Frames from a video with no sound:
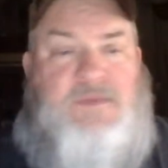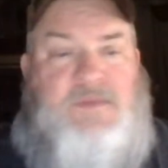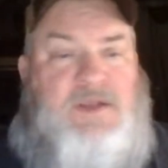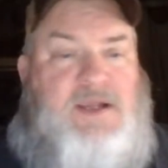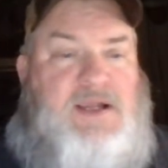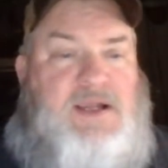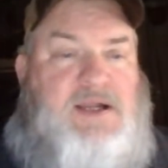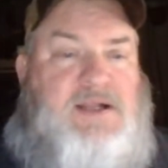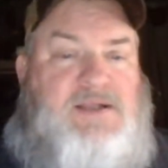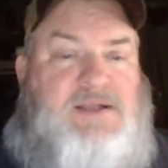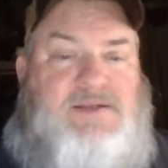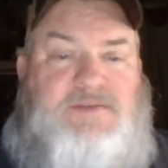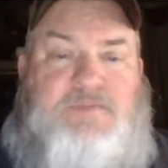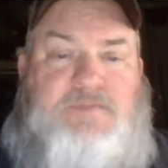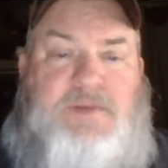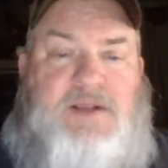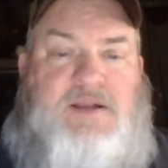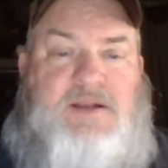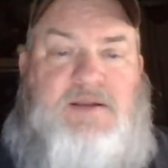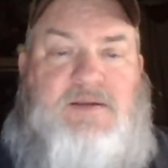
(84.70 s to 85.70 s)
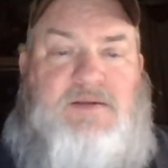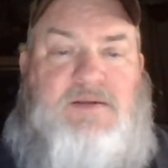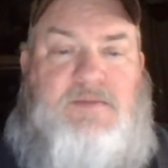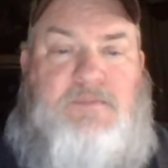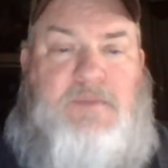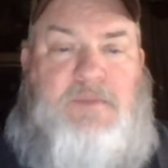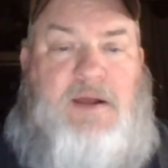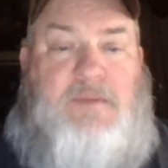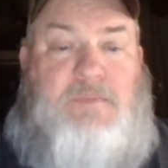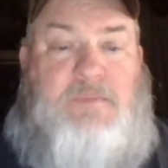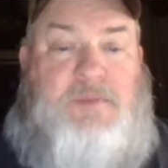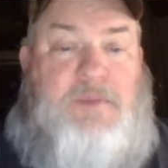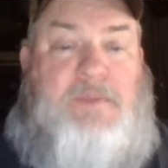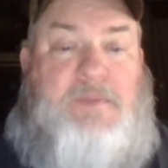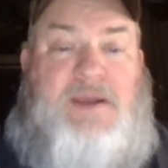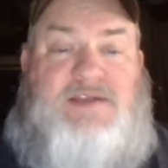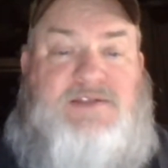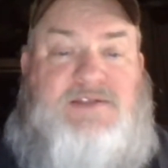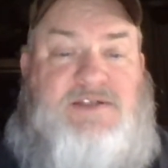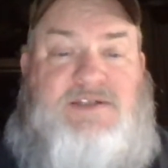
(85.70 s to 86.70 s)
it has been the
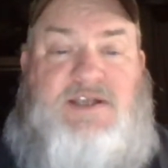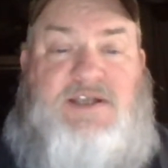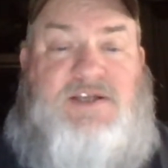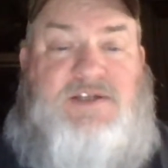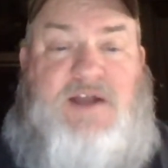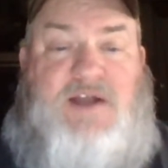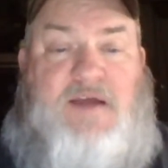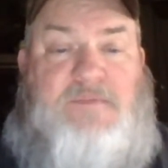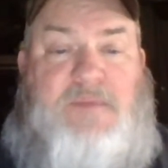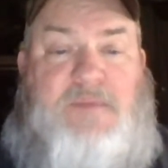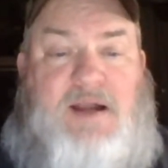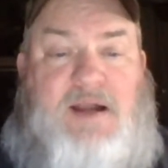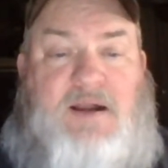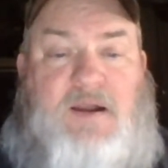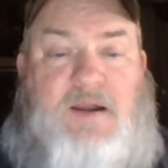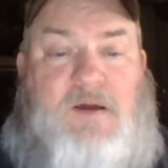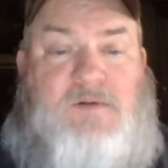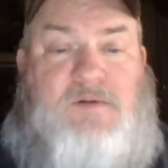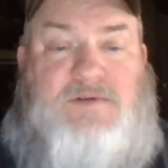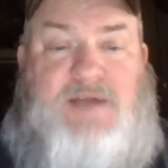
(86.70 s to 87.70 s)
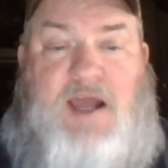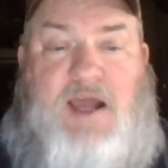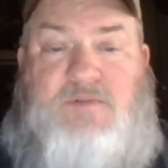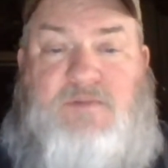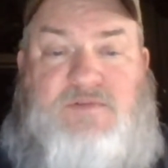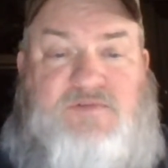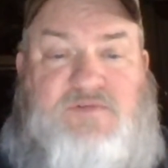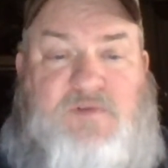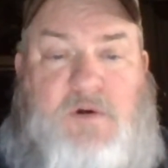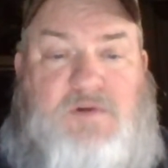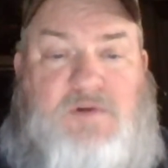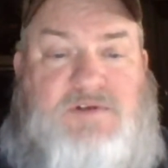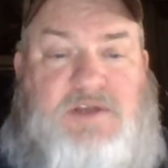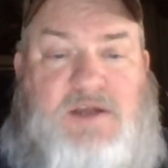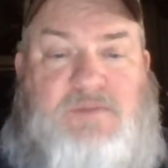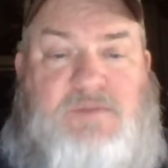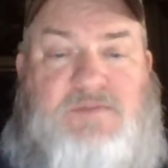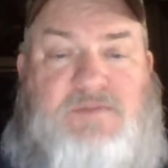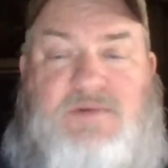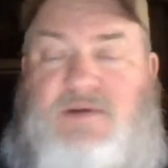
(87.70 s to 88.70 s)
best decision I've made in a long time as far as
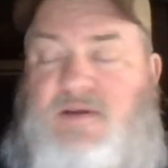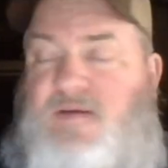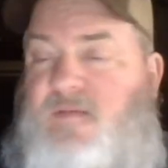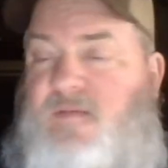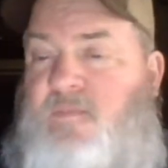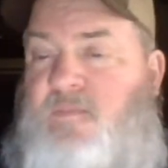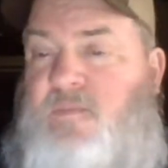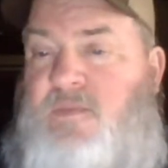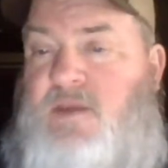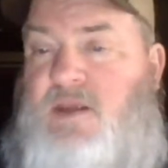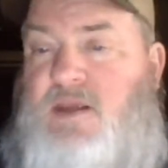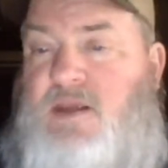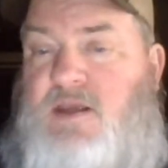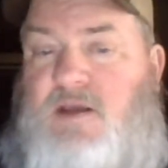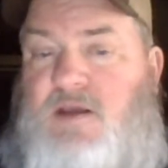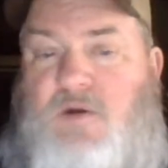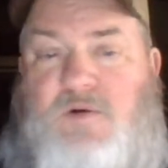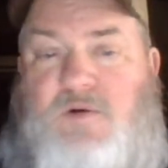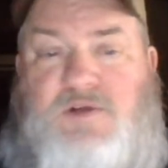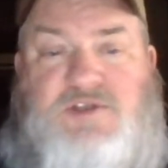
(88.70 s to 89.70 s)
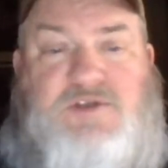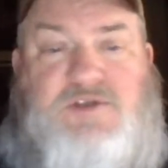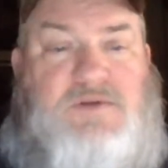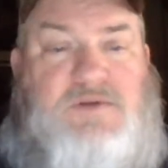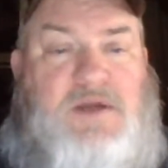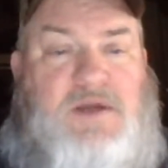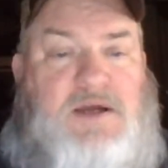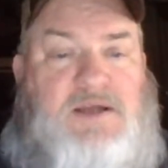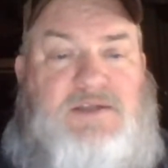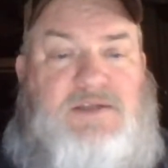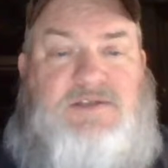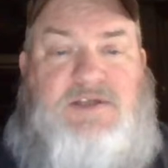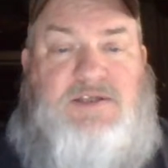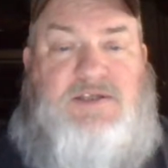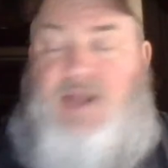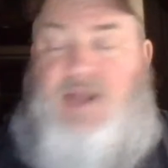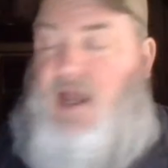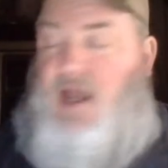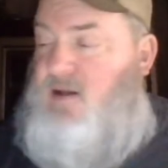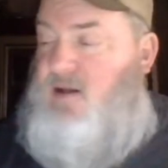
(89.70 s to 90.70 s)
going to shoot guns,
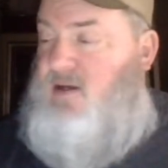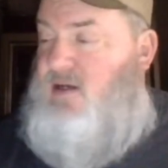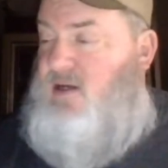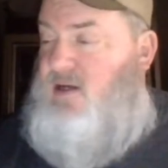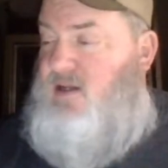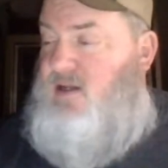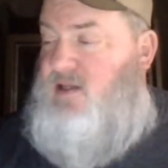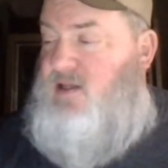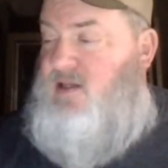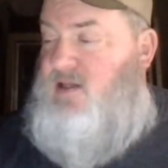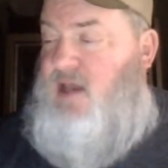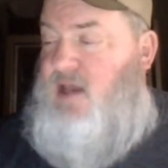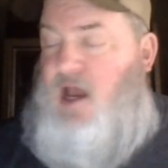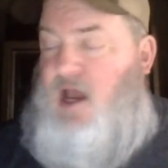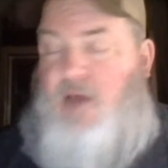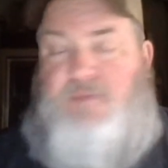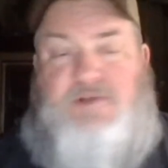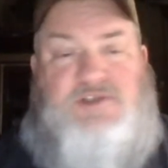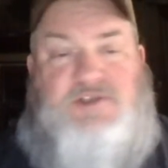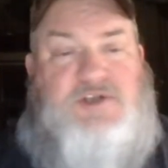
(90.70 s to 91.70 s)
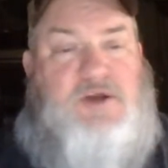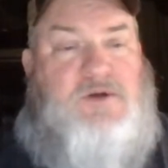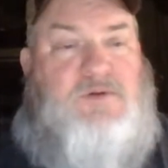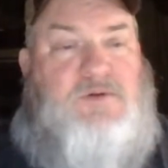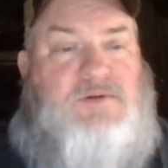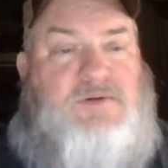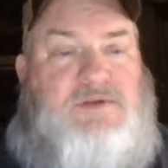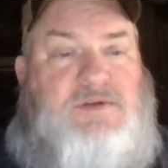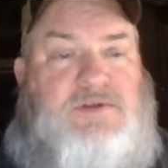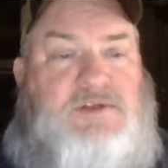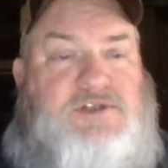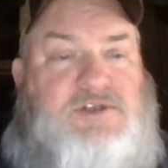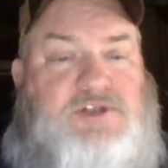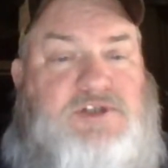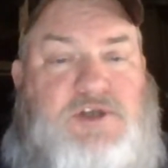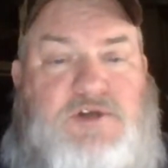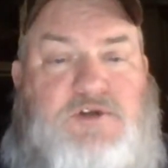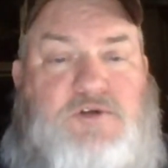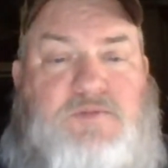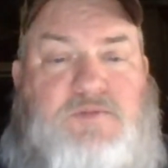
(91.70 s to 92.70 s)
because Comp and Choke, the
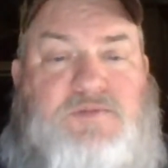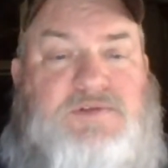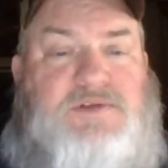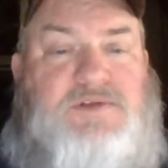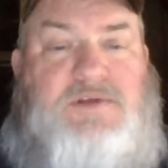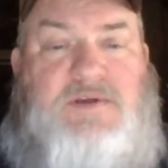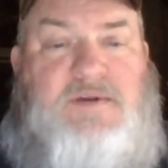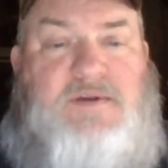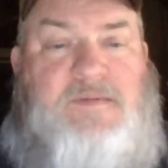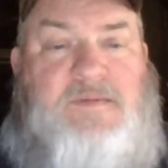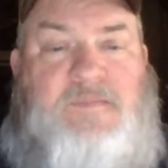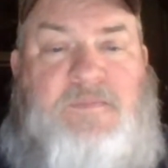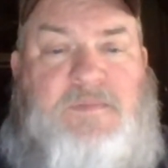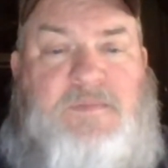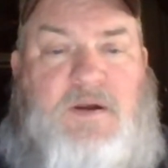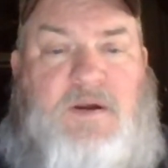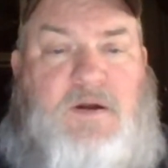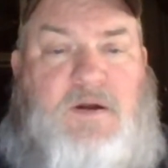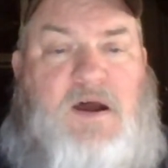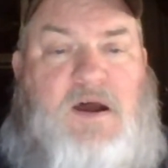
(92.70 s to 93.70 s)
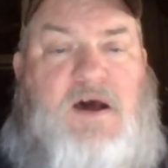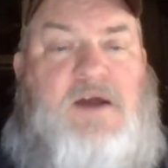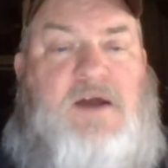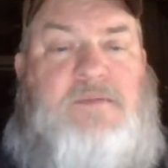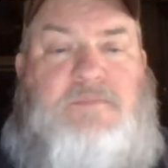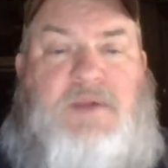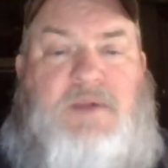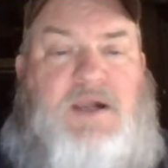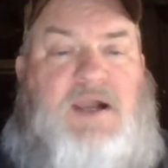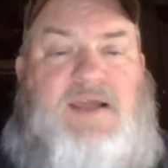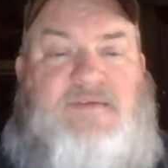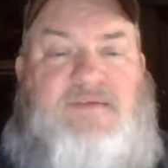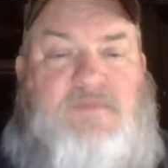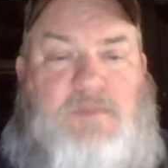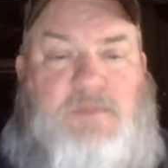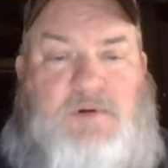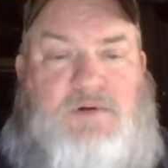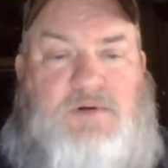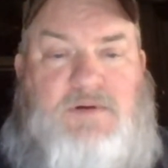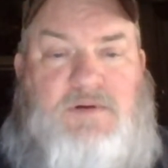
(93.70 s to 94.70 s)
tubes are
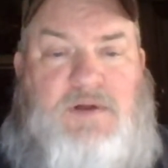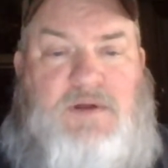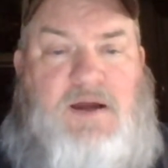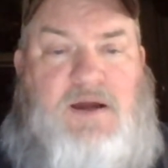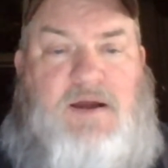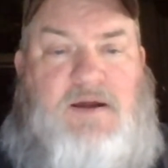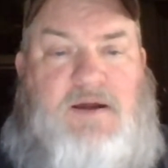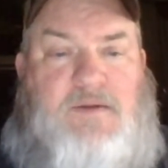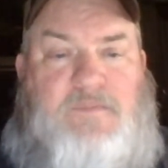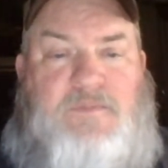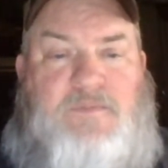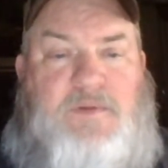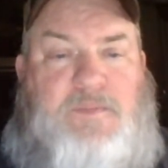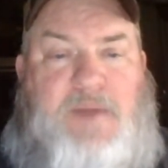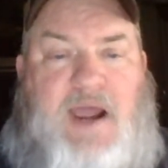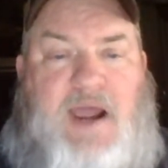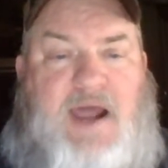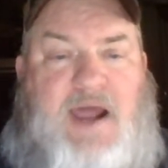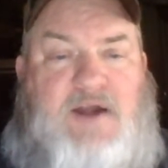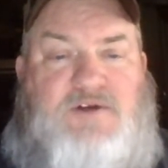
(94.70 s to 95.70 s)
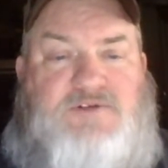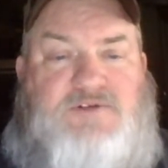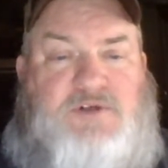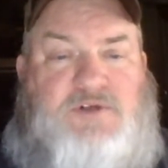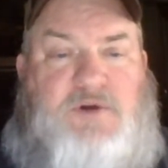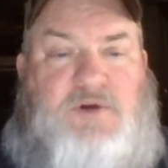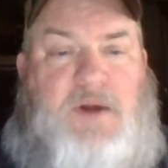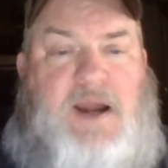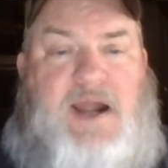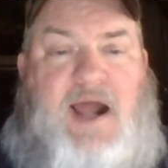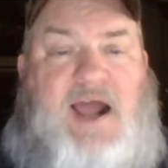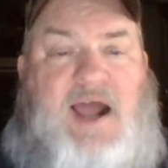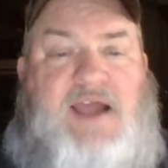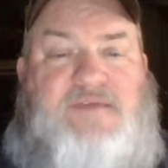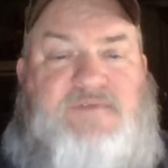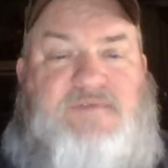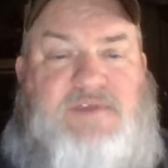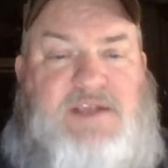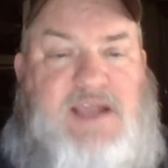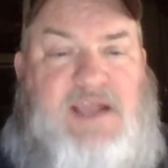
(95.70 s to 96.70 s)
unbelievable. The patterns are great. I
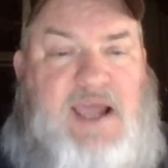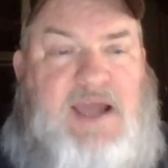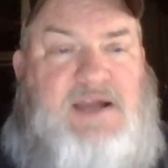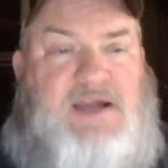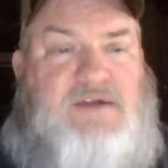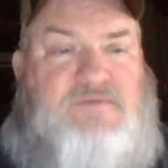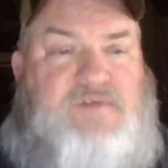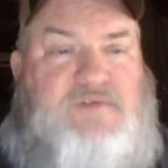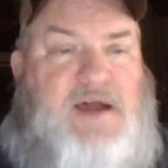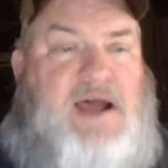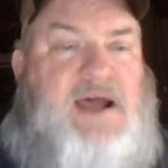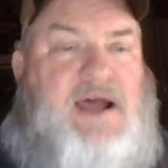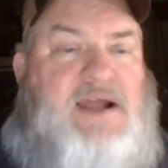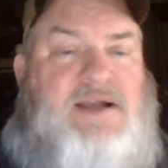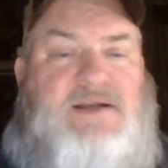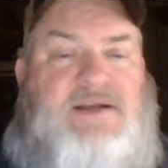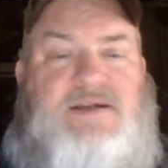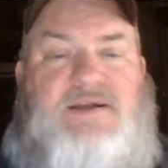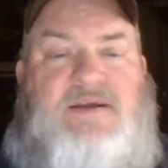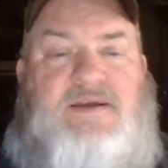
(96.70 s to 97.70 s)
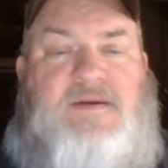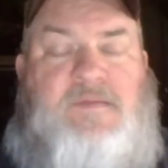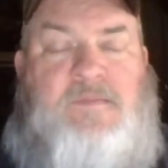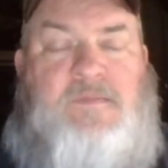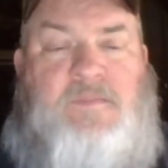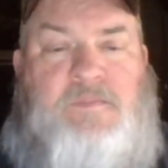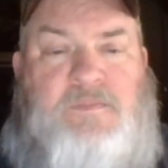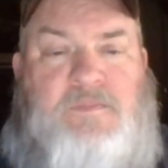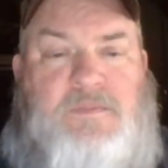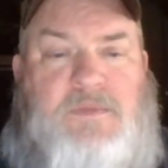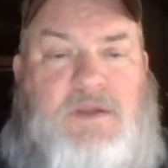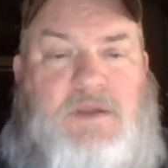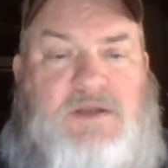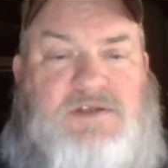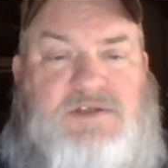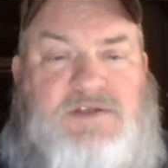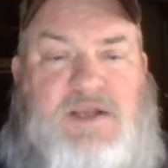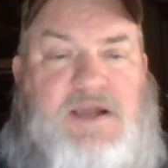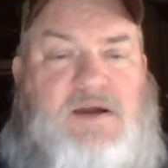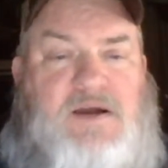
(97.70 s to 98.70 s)
have yet to find a
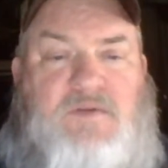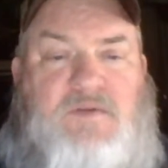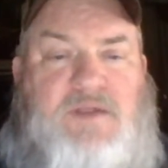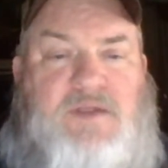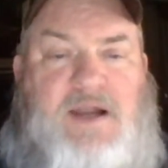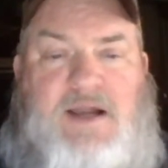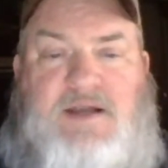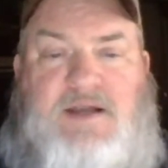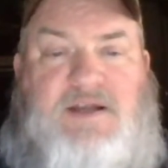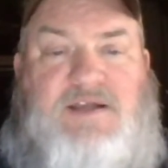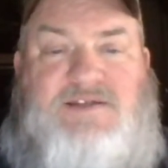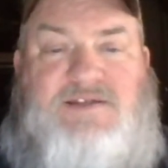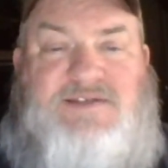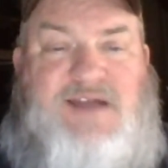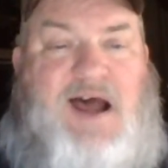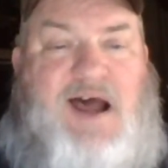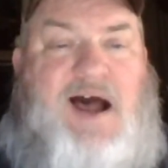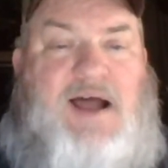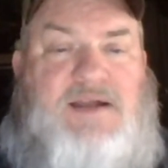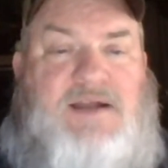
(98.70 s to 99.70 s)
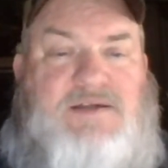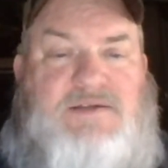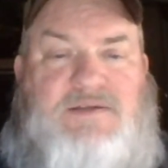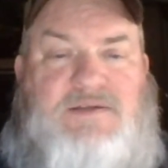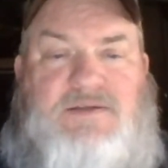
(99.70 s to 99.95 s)
shell that does not